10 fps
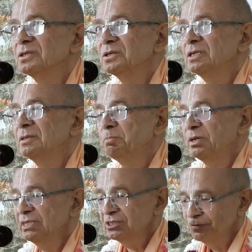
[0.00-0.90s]
know, he
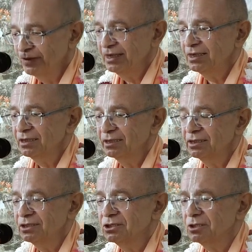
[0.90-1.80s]
preached Vedic
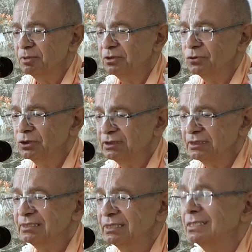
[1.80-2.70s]
literature, but what is
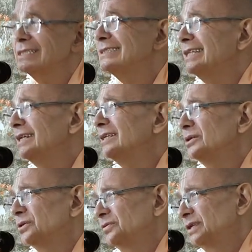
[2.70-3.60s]
his understanding
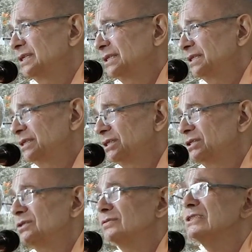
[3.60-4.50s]
of Vedic
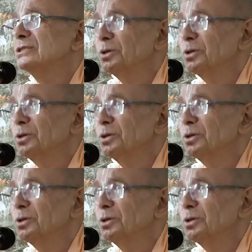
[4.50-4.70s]
literature? With